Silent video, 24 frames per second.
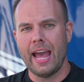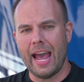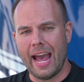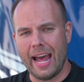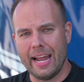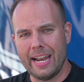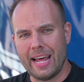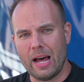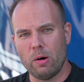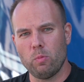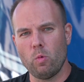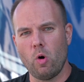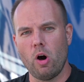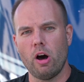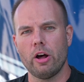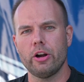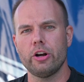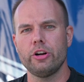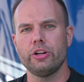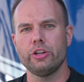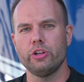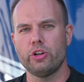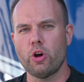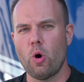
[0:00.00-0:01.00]
And that
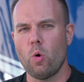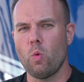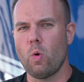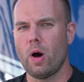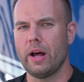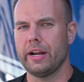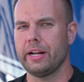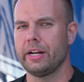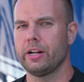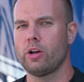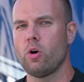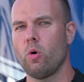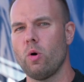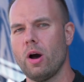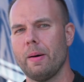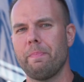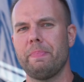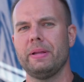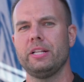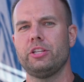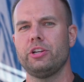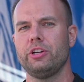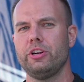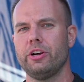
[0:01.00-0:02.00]
water, you don't want it to go
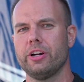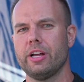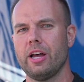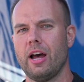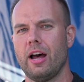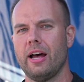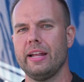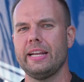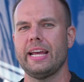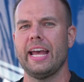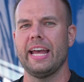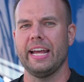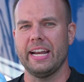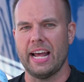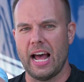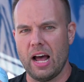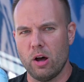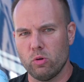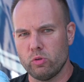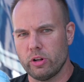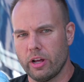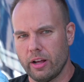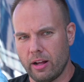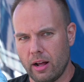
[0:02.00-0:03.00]
up into your gun and
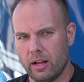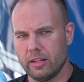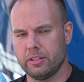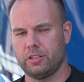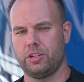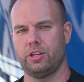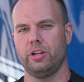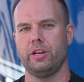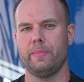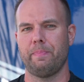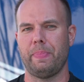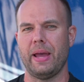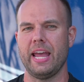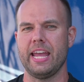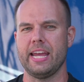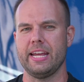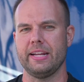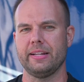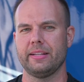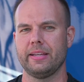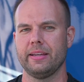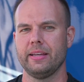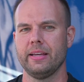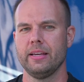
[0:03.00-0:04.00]
out onto the
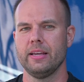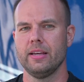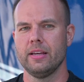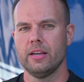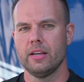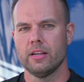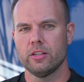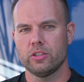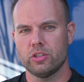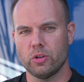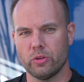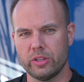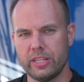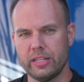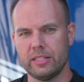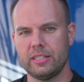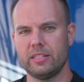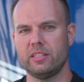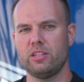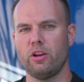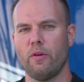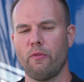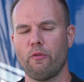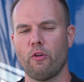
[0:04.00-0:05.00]
paint. So
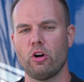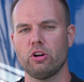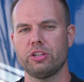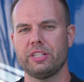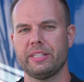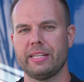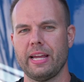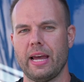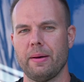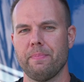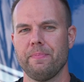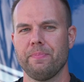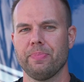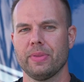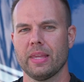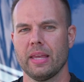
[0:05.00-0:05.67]
this is your first step.